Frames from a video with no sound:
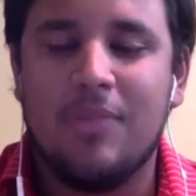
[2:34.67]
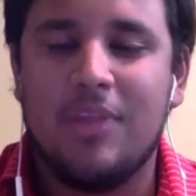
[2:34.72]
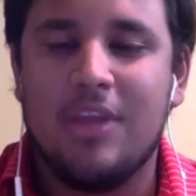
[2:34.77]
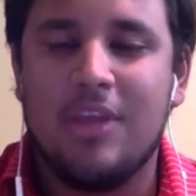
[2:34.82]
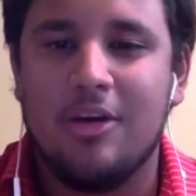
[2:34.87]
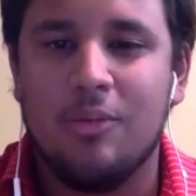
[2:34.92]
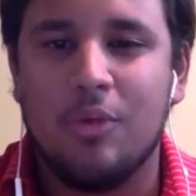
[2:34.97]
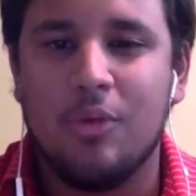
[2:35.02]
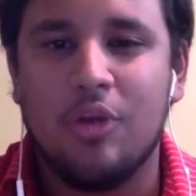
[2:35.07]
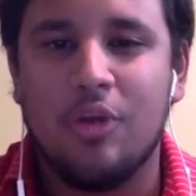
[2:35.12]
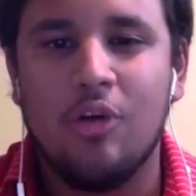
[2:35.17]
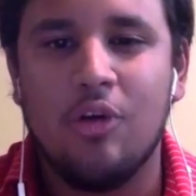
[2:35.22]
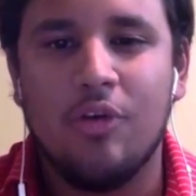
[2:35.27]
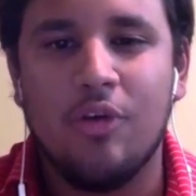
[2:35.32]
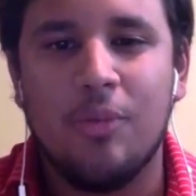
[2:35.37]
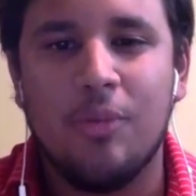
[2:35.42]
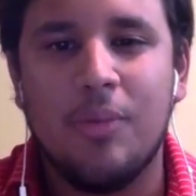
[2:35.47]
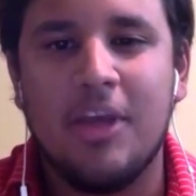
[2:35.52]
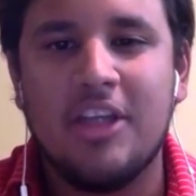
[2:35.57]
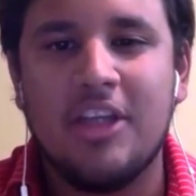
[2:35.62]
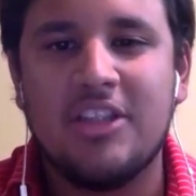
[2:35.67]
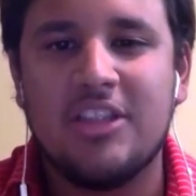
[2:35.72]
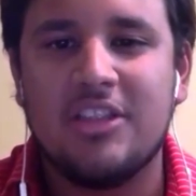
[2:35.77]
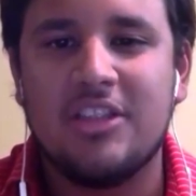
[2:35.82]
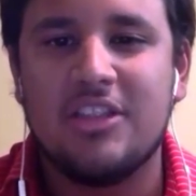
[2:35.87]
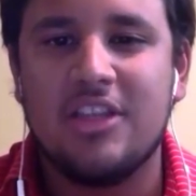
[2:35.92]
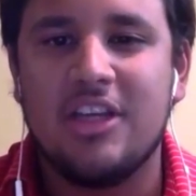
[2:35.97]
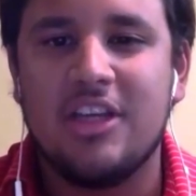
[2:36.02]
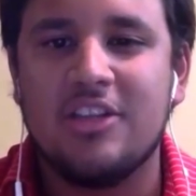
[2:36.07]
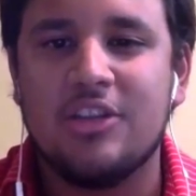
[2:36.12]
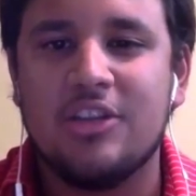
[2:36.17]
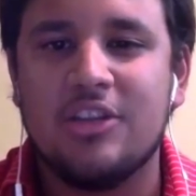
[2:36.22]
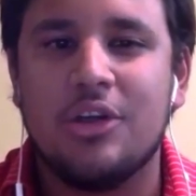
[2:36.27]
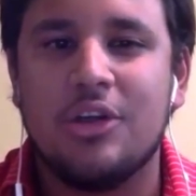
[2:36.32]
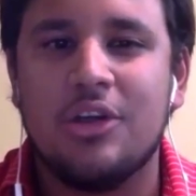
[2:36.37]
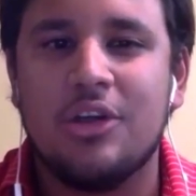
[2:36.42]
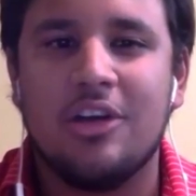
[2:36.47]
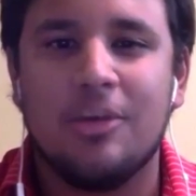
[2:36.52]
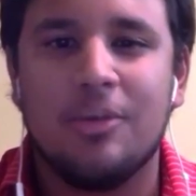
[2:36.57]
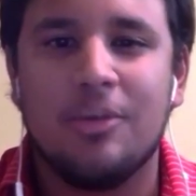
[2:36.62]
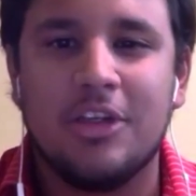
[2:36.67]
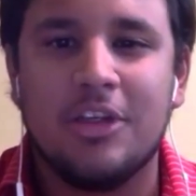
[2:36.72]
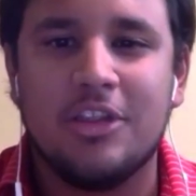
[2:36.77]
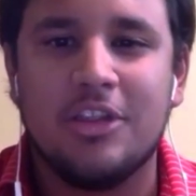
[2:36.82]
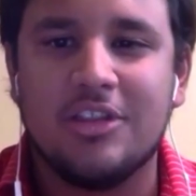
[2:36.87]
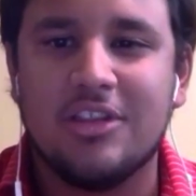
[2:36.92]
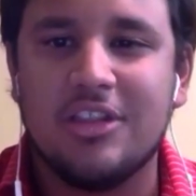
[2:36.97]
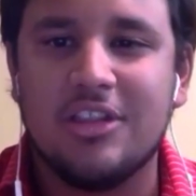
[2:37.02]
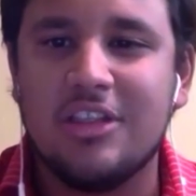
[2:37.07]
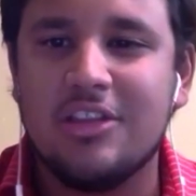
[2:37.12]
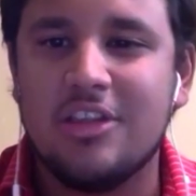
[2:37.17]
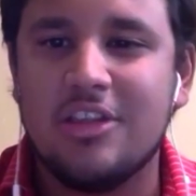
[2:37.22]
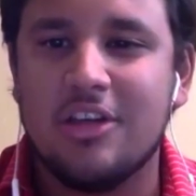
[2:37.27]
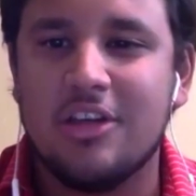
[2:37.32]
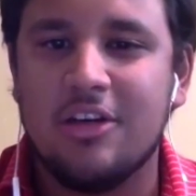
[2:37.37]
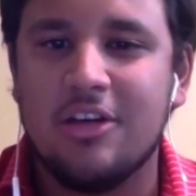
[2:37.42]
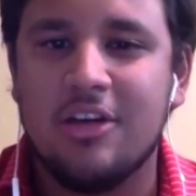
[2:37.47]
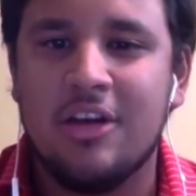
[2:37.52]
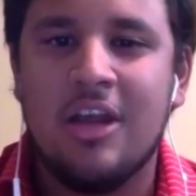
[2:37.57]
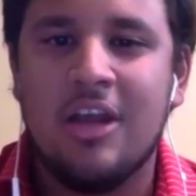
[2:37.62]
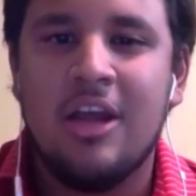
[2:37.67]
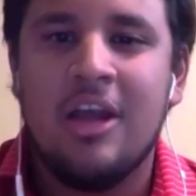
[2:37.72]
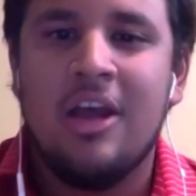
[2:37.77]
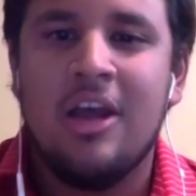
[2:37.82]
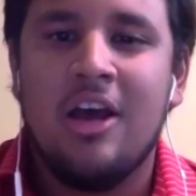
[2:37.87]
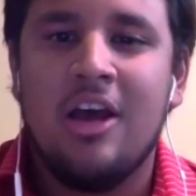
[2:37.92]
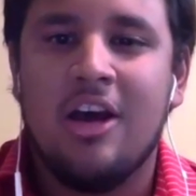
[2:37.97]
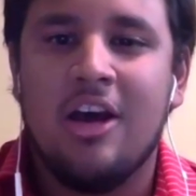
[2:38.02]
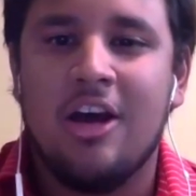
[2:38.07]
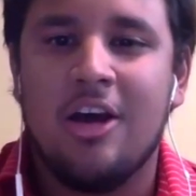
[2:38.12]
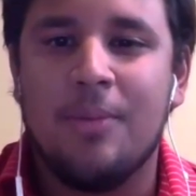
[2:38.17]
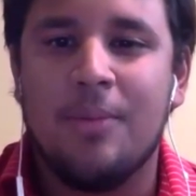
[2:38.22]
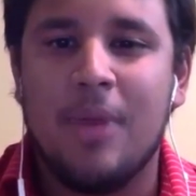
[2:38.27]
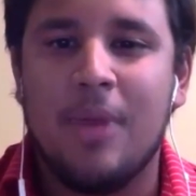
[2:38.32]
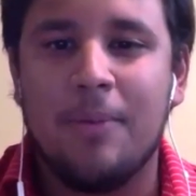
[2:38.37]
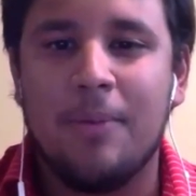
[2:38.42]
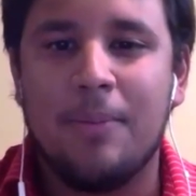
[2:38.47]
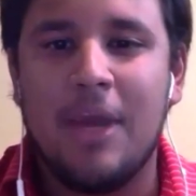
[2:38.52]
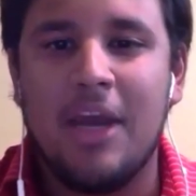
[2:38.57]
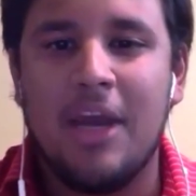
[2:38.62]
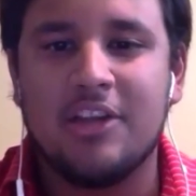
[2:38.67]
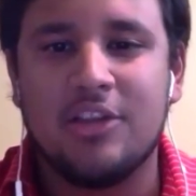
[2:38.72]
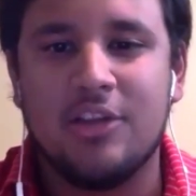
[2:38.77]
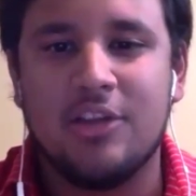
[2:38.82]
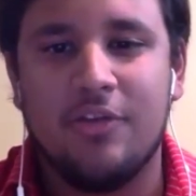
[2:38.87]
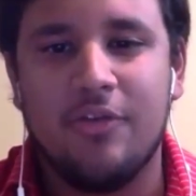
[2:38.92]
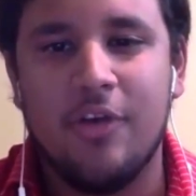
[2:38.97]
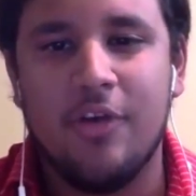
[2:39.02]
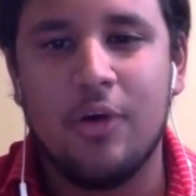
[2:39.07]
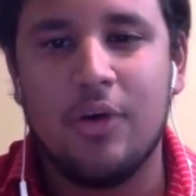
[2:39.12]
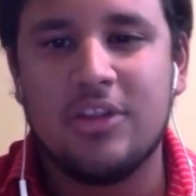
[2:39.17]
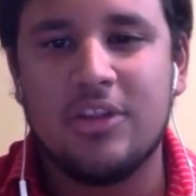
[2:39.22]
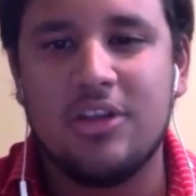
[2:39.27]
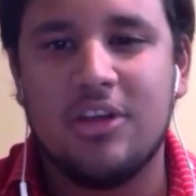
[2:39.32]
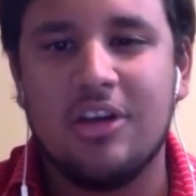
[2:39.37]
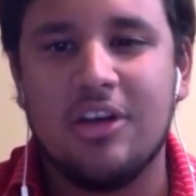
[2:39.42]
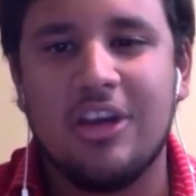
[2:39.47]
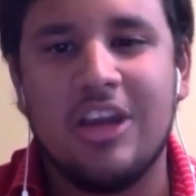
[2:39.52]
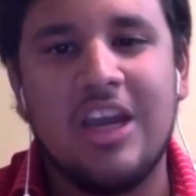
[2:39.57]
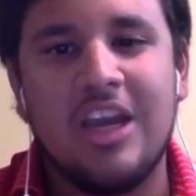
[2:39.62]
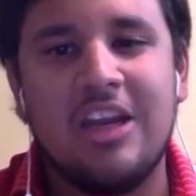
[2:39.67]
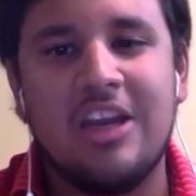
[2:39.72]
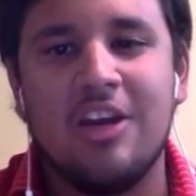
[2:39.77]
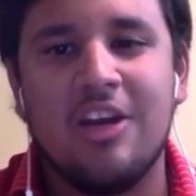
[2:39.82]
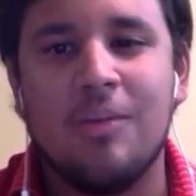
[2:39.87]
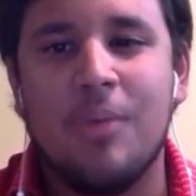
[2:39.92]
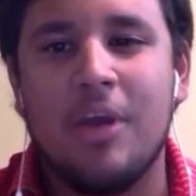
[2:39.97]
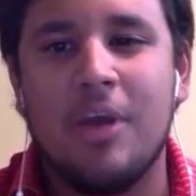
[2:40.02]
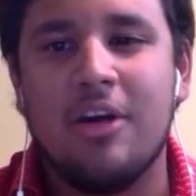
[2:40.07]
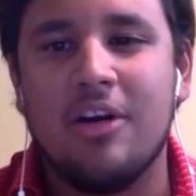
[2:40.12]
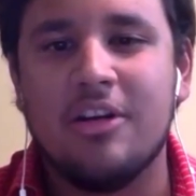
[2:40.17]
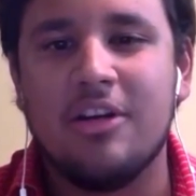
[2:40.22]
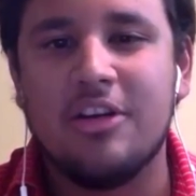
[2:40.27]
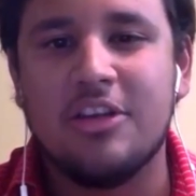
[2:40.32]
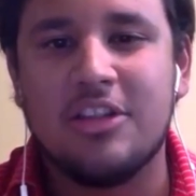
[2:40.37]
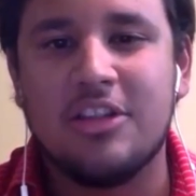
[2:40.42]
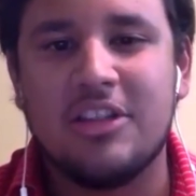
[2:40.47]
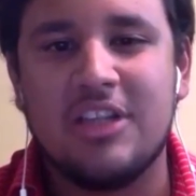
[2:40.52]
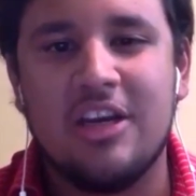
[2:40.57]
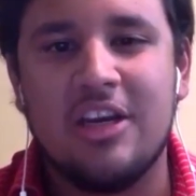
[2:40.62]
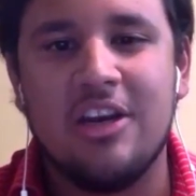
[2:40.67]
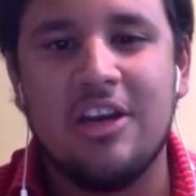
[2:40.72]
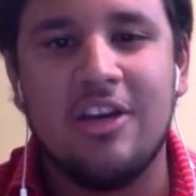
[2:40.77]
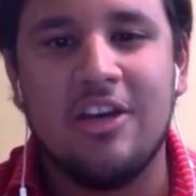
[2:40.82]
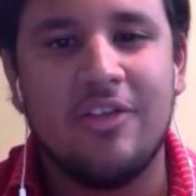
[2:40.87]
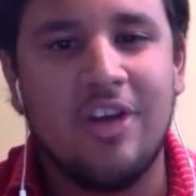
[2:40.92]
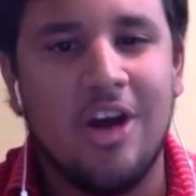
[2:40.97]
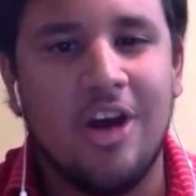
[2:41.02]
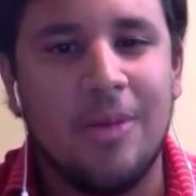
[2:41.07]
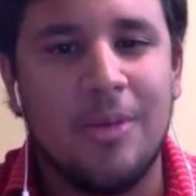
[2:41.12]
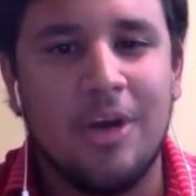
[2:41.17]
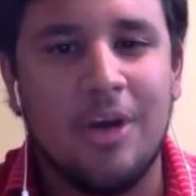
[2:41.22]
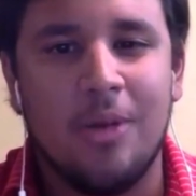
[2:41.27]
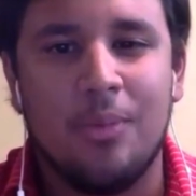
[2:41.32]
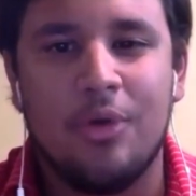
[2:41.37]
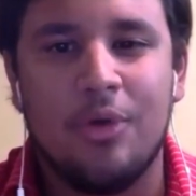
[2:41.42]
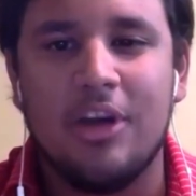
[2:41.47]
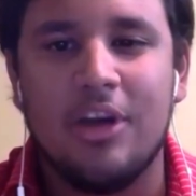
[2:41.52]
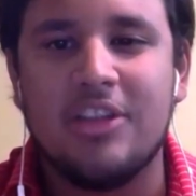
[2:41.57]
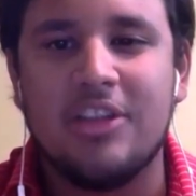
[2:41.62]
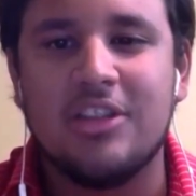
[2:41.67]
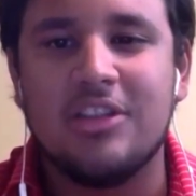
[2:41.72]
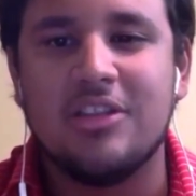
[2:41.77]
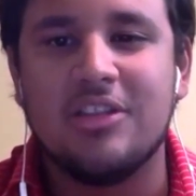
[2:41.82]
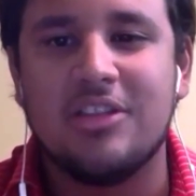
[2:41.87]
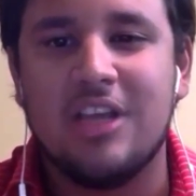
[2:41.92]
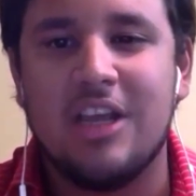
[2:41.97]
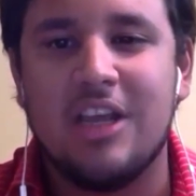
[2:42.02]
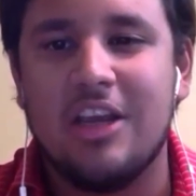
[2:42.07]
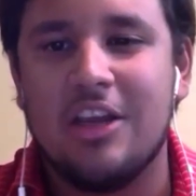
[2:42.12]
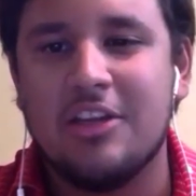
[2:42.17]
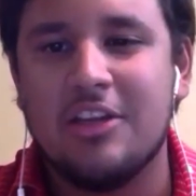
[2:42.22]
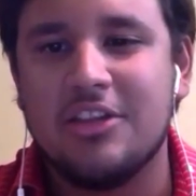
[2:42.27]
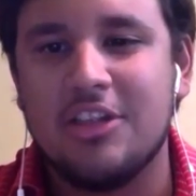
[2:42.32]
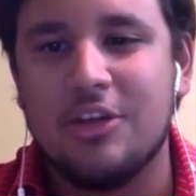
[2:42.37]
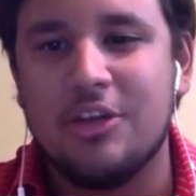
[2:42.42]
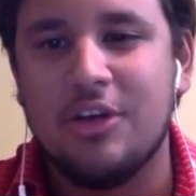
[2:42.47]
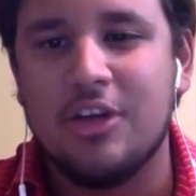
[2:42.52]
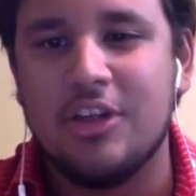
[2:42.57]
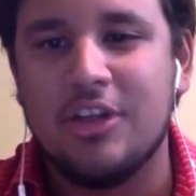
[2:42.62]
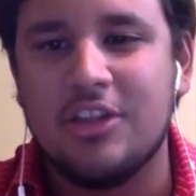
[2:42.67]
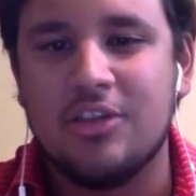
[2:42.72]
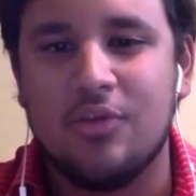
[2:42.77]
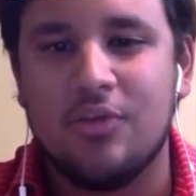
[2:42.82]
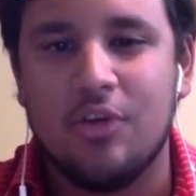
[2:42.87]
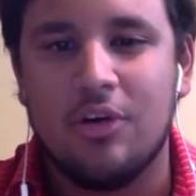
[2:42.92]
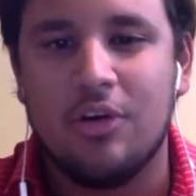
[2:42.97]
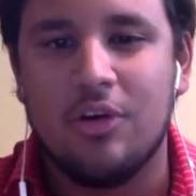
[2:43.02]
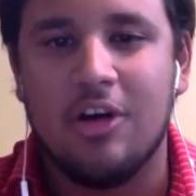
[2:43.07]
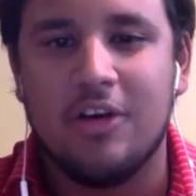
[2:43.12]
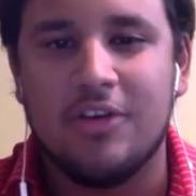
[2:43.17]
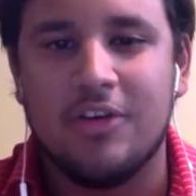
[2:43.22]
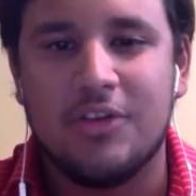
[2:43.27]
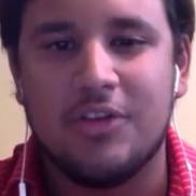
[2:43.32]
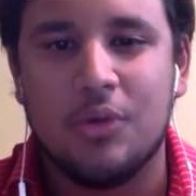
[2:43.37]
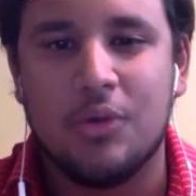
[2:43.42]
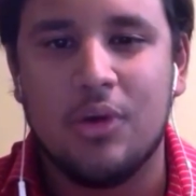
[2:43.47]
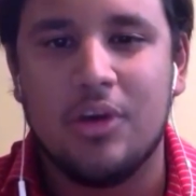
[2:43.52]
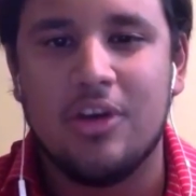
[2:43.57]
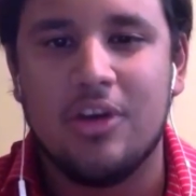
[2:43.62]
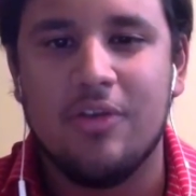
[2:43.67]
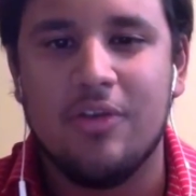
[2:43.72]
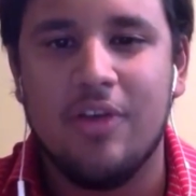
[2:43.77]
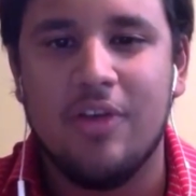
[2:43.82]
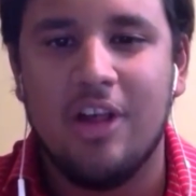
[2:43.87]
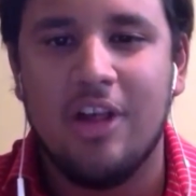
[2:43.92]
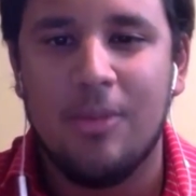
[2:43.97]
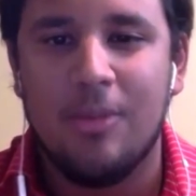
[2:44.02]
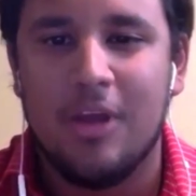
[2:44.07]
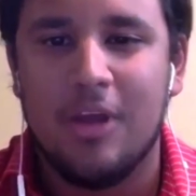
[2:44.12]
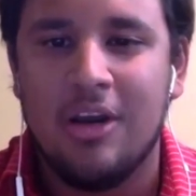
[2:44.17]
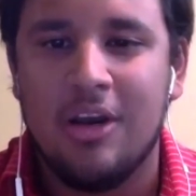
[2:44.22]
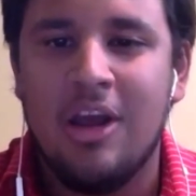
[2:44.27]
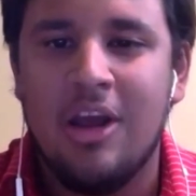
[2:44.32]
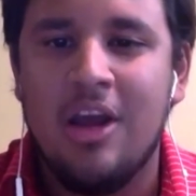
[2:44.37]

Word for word: Um, with Oilfield Basics as a drilling and completions intern, um, I'm actually focused on gaining a better understanding of common operations and considerations for offshore and development,